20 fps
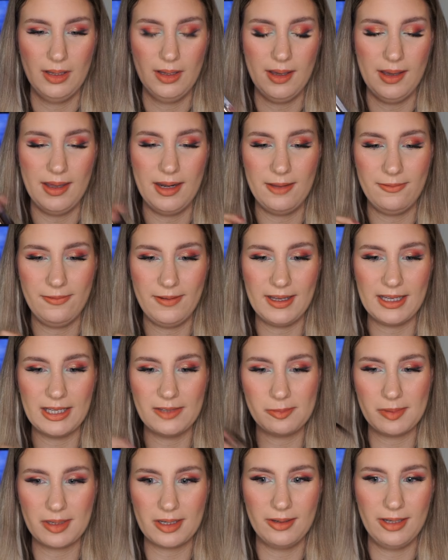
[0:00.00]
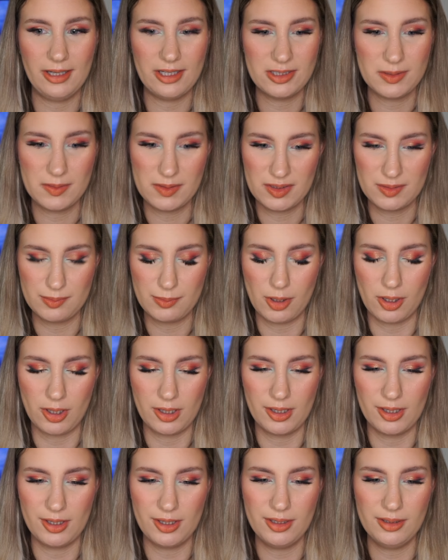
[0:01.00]
And I feel like if my collection was
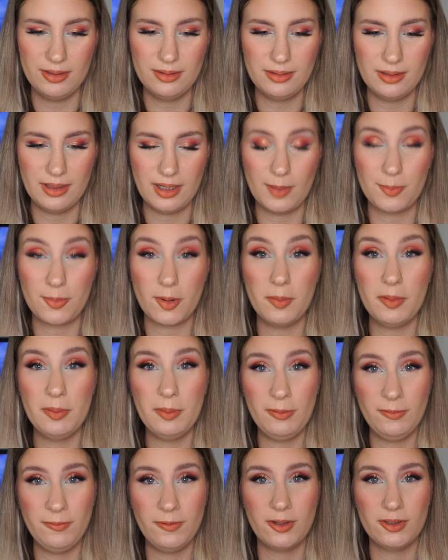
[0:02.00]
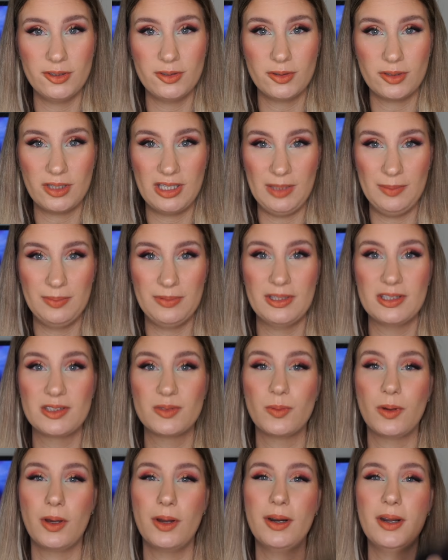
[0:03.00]
smaller, I'd probably prefer to keep this
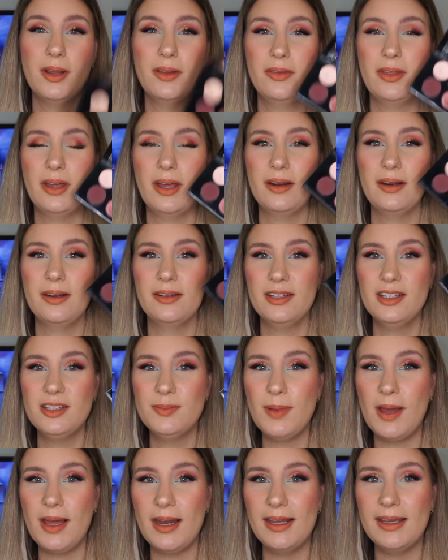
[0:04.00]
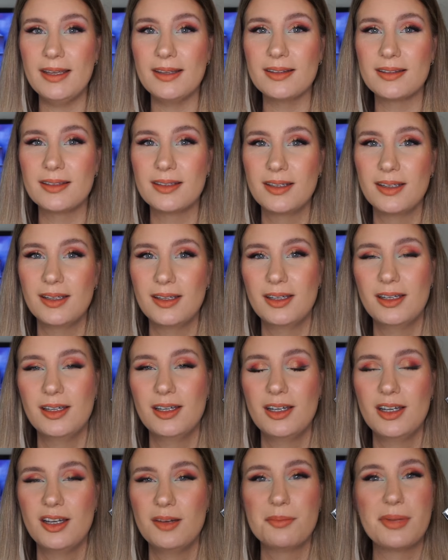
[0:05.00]
one than this palette.
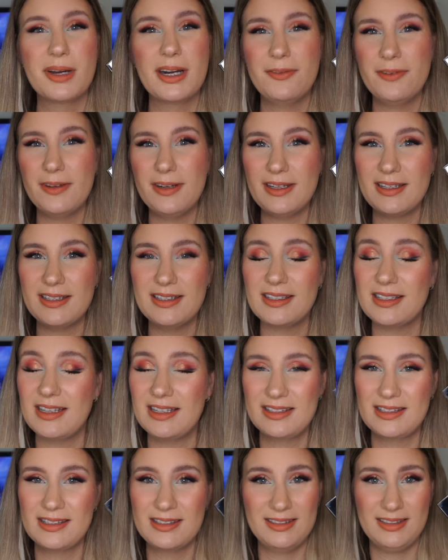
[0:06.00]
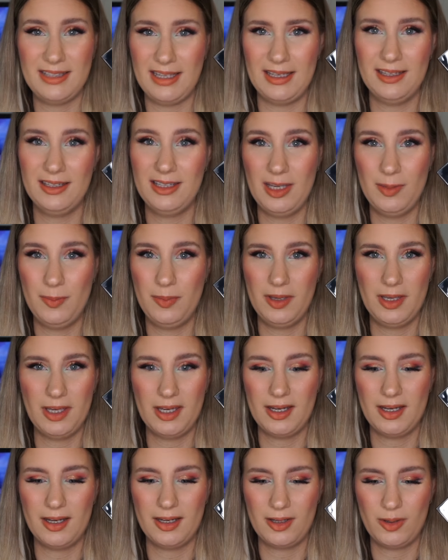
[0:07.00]
But I feel like it's insane keeping
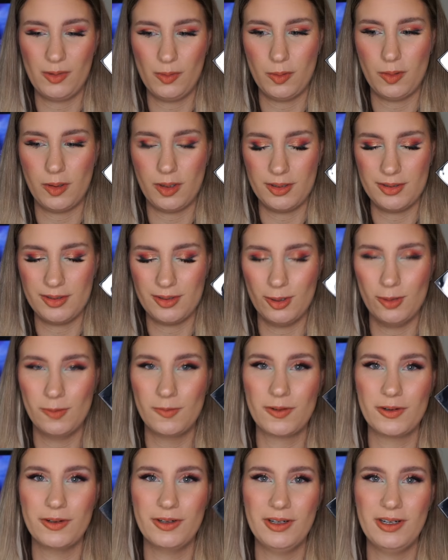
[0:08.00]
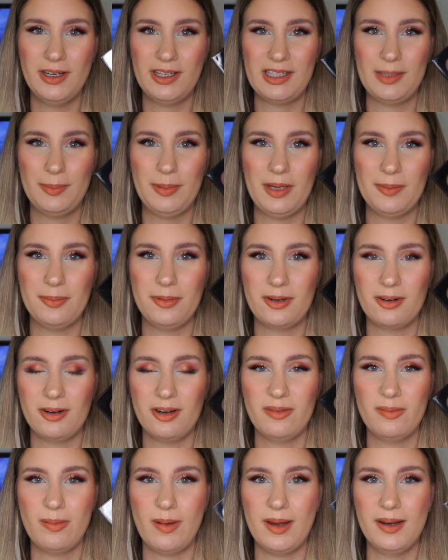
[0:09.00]
a quad over like a Pat McGrath
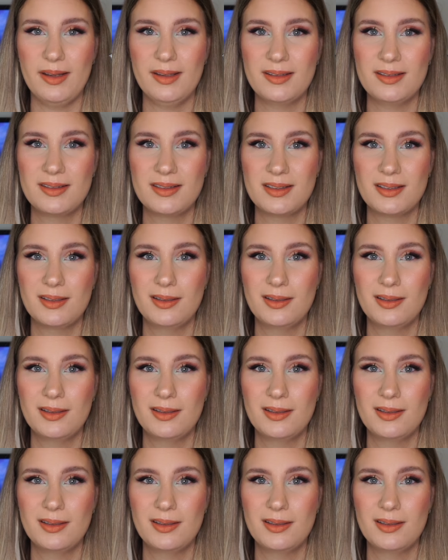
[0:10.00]
palette.